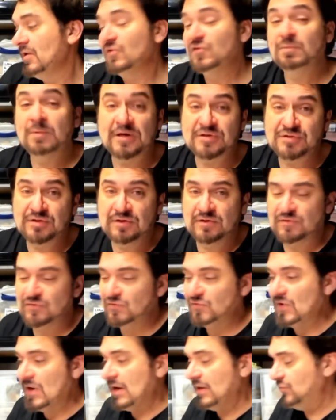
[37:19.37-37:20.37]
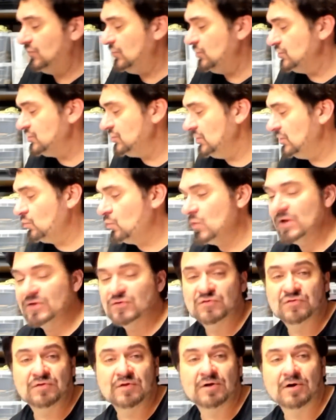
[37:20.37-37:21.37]
especially this size. Usually the
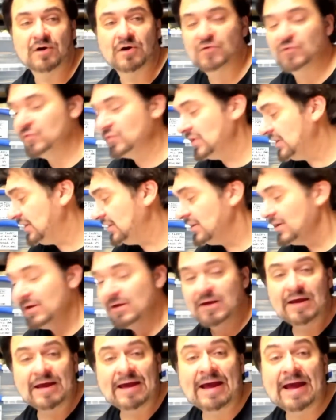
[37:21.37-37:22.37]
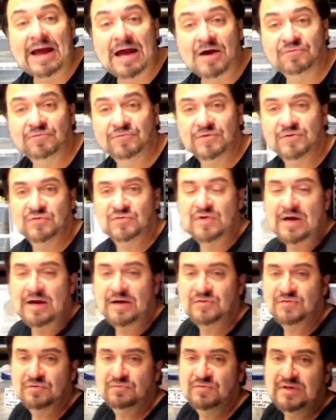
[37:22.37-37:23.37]
ones that are, say, half the
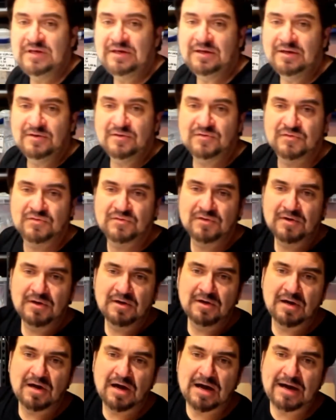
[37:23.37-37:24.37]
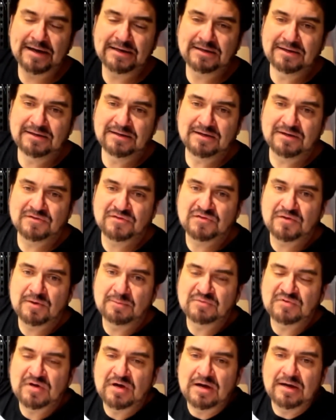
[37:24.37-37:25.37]
size of these I can get
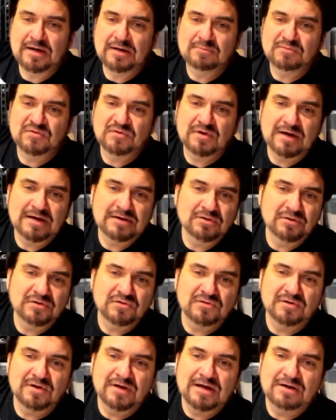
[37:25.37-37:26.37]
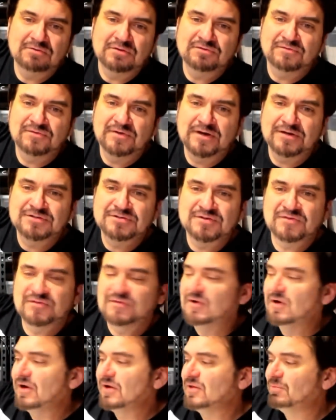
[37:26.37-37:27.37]
sometimes, I know there's a lot of reflection,
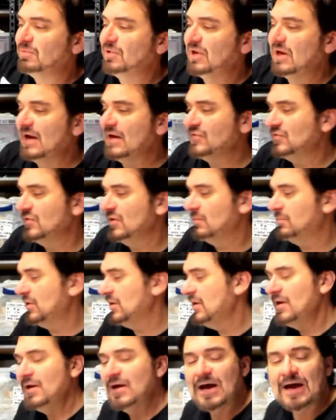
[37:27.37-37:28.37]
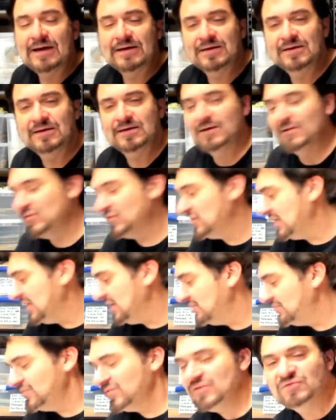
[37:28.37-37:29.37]
sorry, the plastic, but I can get,
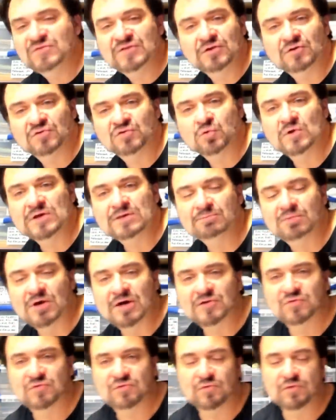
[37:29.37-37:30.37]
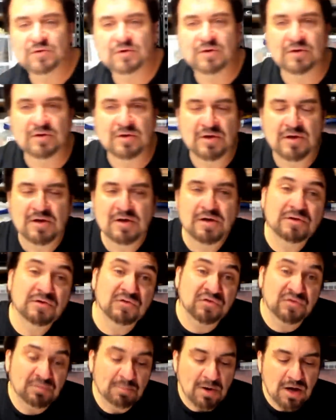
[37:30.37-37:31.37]
say, 15 or 20 bucks for the, the
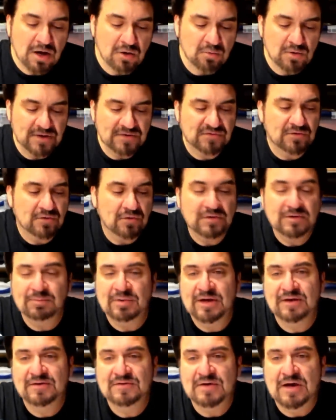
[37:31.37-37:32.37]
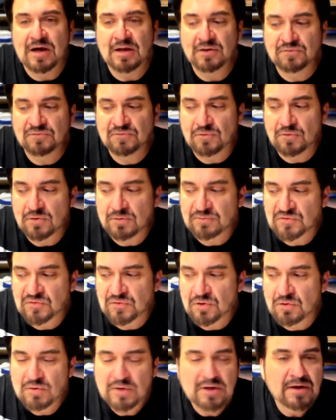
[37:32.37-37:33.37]
small ones and only pay a dollar for them.
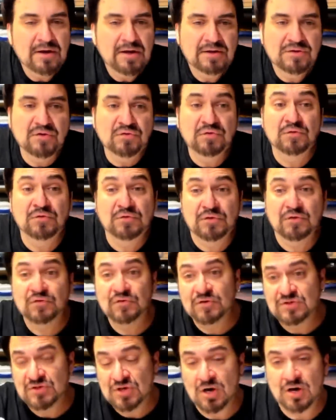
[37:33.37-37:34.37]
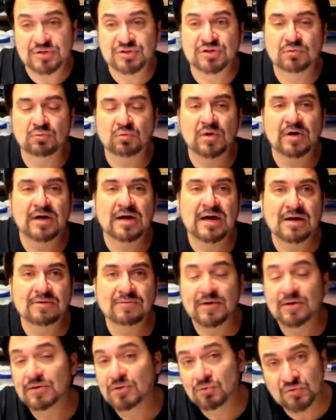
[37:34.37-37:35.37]
So this is just a touch on what I have.
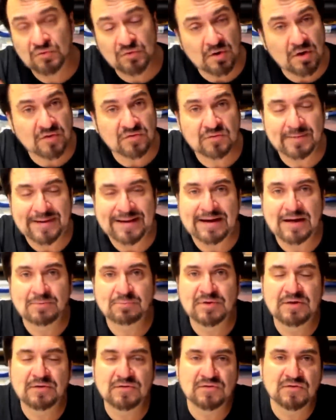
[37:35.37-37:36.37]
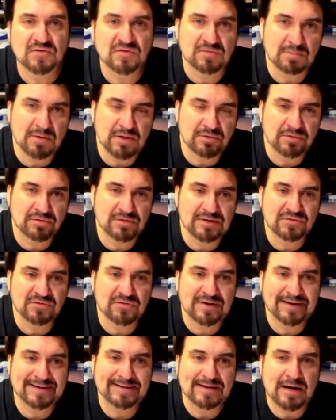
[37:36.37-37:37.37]
Uh, you saw some hat pins and some other things
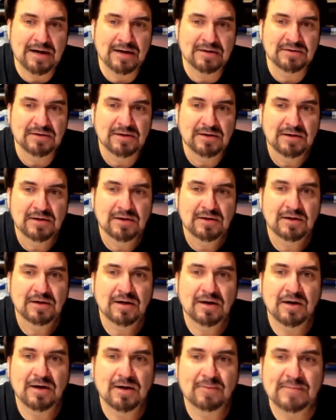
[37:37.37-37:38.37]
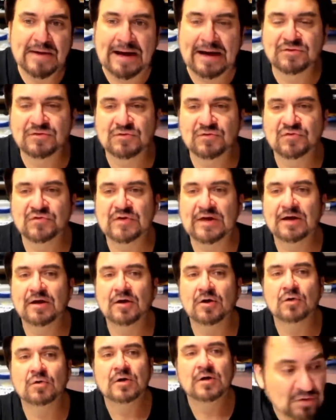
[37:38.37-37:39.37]
that I got um, at the
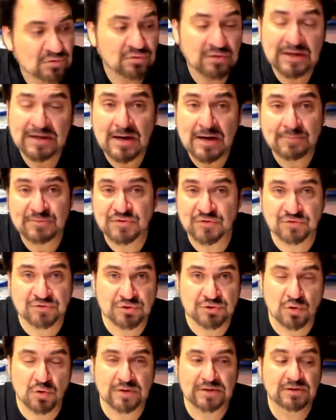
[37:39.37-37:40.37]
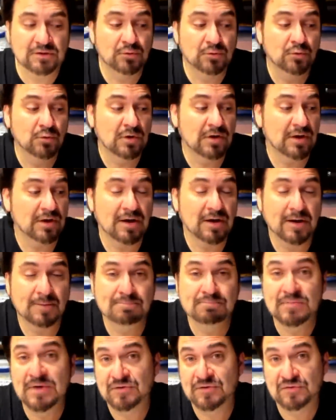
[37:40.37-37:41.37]
sale. So again, I'm just showing you a, a
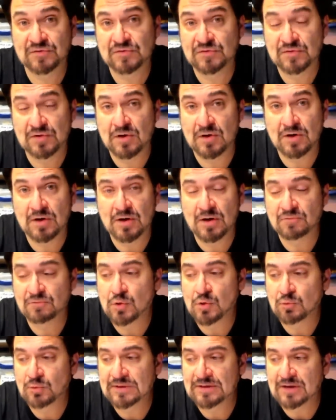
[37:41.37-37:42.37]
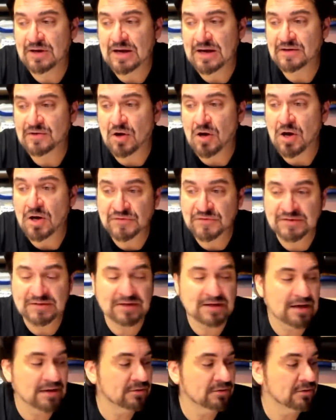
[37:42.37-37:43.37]
mixed uh, of what we got. All
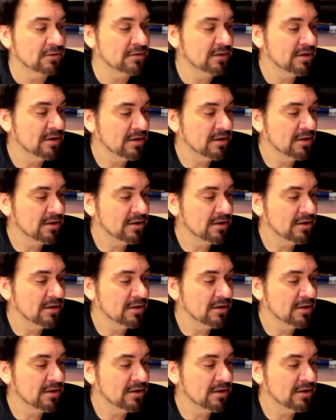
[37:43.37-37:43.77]
together,